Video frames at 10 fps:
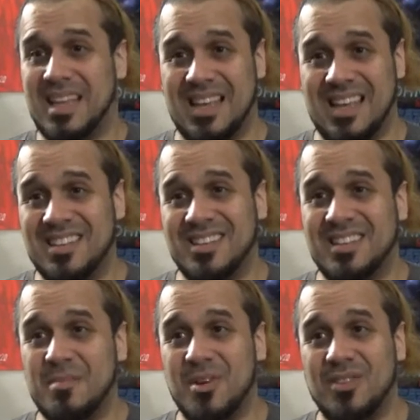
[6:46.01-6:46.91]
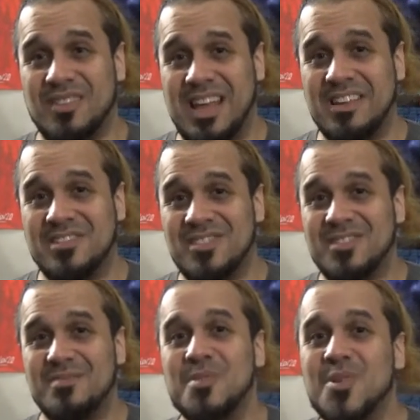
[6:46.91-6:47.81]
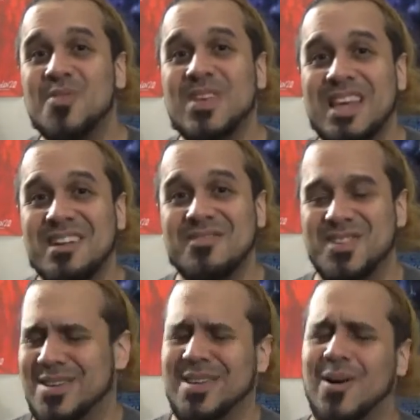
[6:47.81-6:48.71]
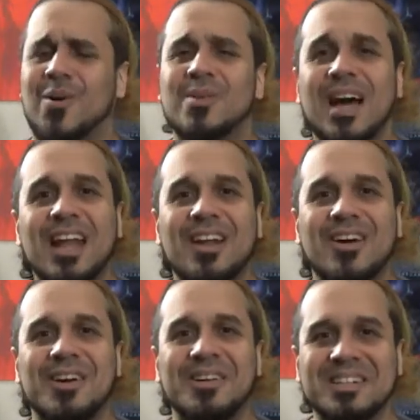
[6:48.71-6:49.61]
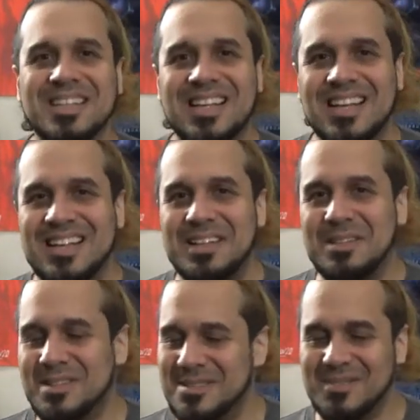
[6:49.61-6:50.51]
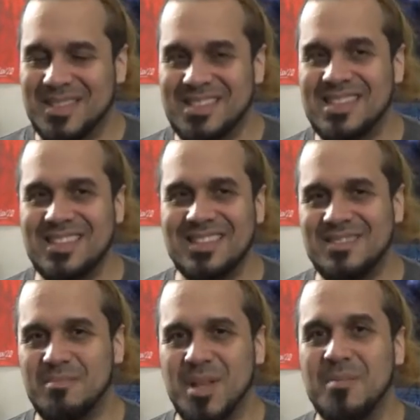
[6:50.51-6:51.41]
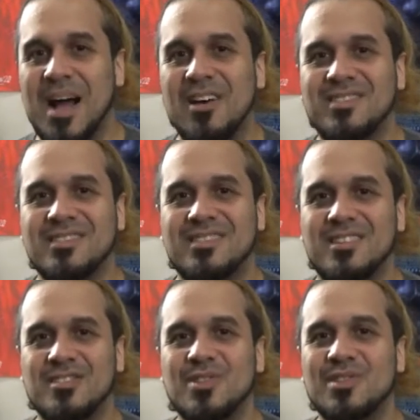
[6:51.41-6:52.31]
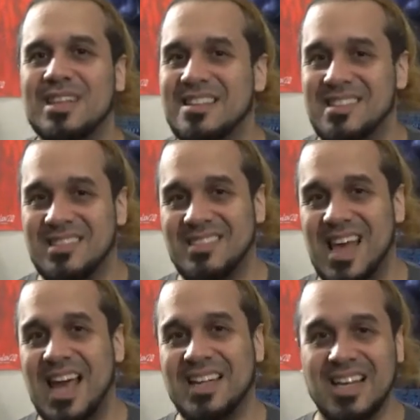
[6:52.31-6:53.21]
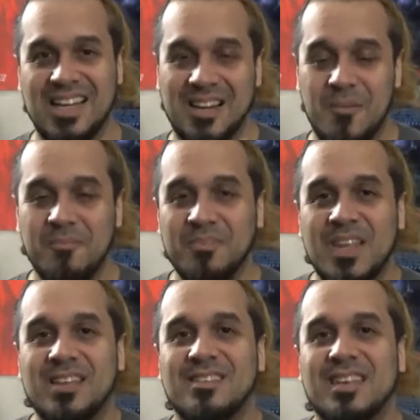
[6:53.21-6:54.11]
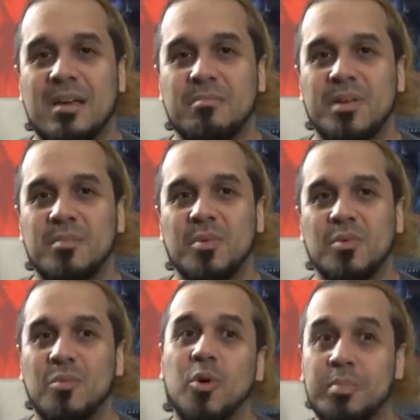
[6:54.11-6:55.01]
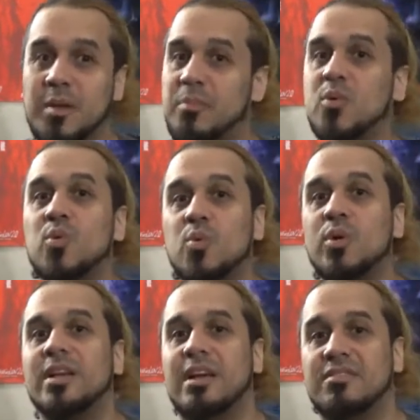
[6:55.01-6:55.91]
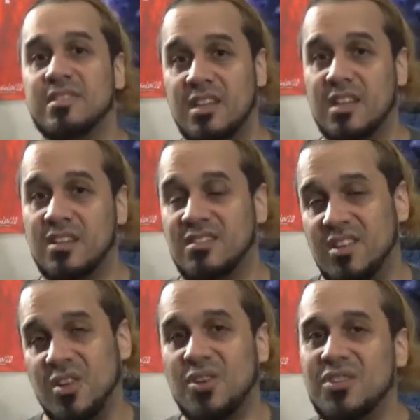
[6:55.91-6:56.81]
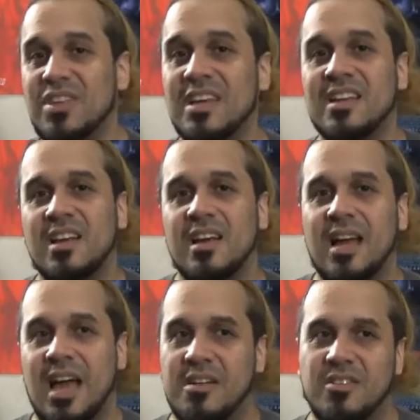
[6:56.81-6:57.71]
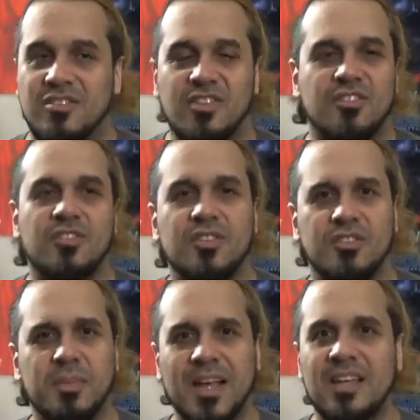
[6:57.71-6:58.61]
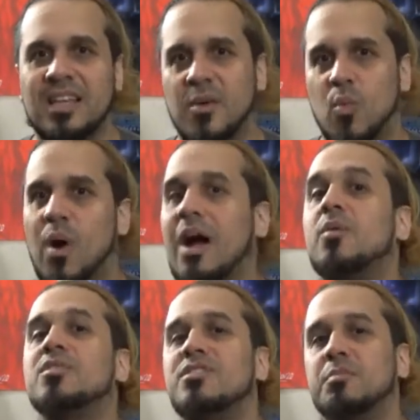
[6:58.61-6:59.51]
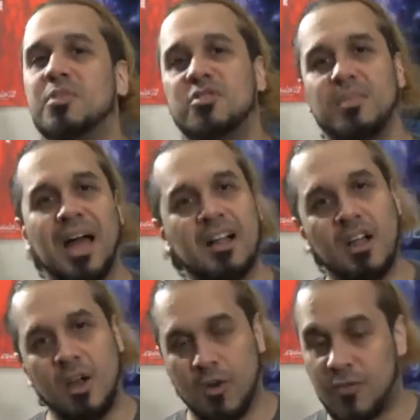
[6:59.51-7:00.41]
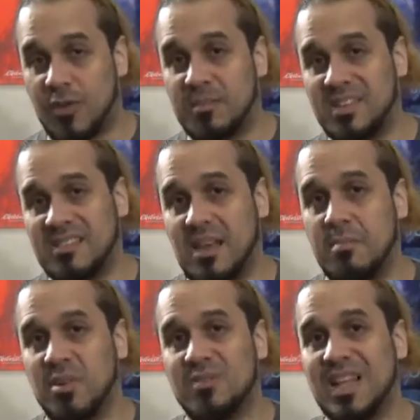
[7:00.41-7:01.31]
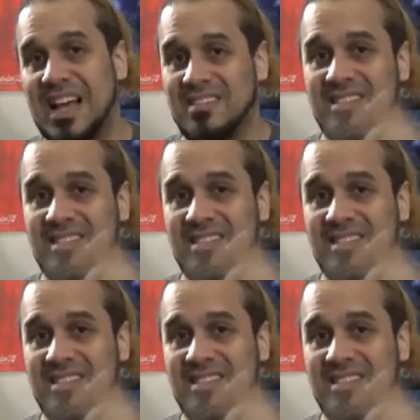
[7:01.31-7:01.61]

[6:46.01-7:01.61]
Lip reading: Is it the most dangerous movie ever? No, not at all. Listen, Blumhouse is just using this as a tagline to get more people who wouldn't have seen this to go see it. And just to speculate why was this pushed back from September of last